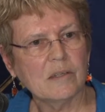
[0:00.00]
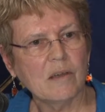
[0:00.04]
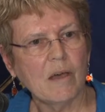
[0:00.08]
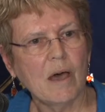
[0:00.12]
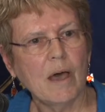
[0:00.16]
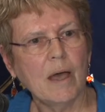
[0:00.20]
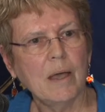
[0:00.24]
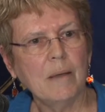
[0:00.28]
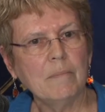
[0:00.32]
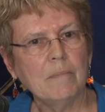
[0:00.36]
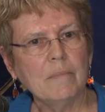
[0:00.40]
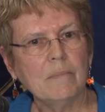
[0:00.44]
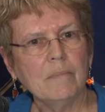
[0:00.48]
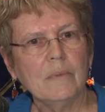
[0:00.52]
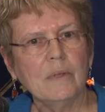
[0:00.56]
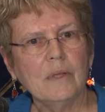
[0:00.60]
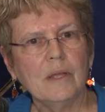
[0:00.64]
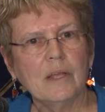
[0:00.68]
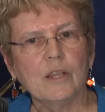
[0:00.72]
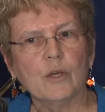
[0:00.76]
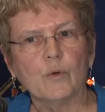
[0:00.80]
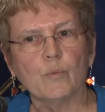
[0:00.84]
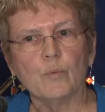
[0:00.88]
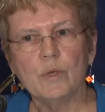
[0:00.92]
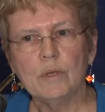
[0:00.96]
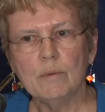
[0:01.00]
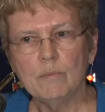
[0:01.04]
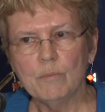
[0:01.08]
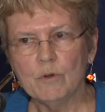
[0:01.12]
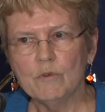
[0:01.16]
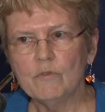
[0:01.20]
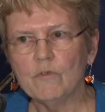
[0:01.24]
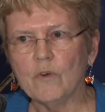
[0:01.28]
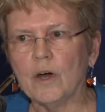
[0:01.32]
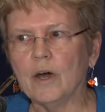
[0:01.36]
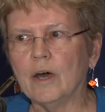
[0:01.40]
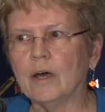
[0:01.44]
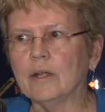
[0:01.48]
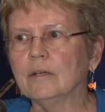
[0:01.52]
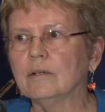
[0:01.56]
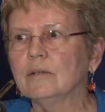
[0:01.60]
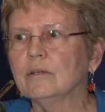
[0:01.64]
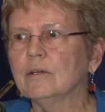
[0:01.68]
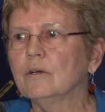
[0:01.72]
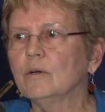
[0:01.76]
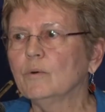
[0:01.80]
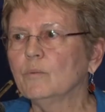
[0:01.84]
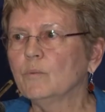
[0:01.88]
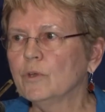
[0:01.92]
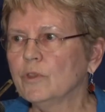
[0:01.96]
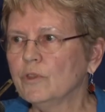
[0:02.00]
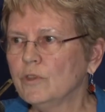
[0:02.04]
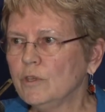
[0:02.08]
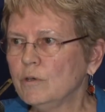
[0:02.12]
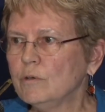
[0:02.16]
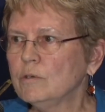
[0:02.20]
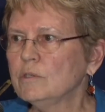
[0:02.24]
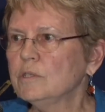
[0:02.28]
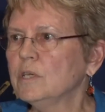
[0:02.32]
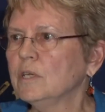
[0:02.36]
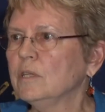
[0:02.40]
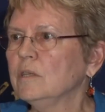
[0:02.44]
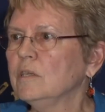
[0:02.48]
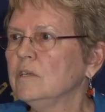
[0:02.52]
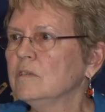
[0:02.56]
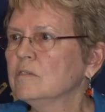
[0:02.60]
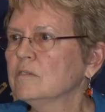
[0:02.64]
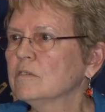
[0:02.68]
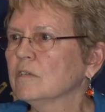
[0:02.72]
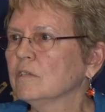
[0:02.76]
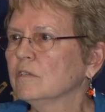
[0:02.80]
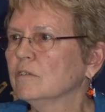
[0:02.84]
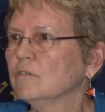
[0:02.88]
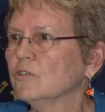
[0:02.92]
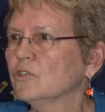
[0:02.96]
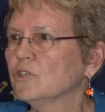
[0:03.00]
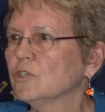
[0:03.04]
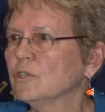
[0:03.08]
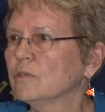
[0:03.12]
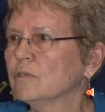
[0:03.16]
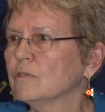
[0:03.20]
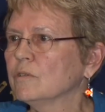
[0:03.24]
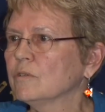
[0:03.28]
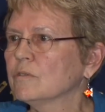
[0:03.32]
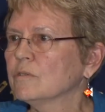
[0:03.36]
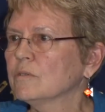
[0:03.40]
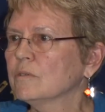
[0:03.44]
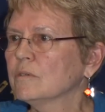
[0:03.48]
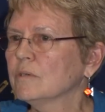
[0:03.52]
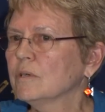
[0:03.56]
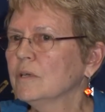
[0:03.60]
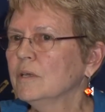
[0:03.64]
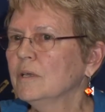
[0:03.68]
time that we move on with using these solutions